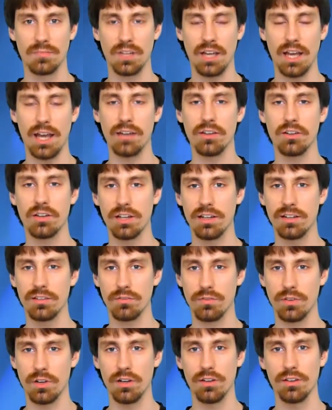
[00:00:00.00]
and you can
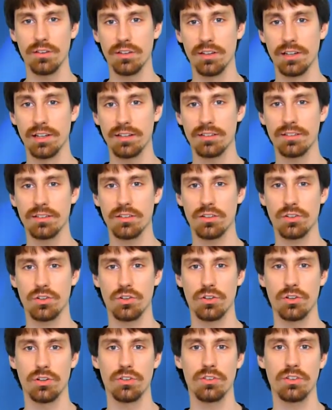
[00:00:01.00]
follow the links in the show
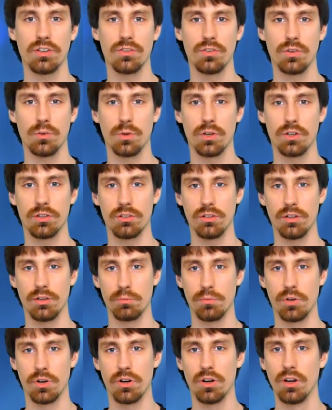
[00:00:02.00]
notes if you want to learn
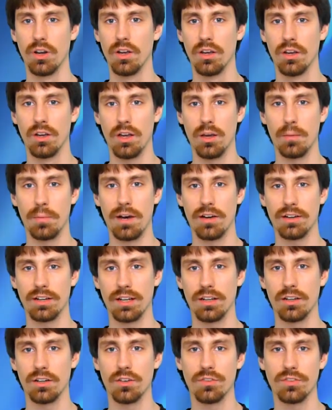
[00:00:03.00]
more about
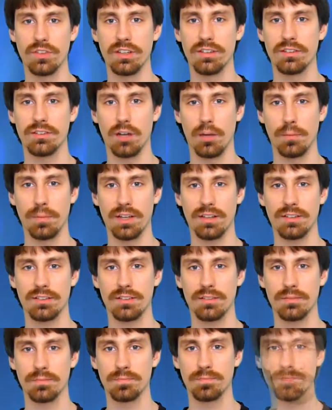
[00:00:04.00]
any of these topics.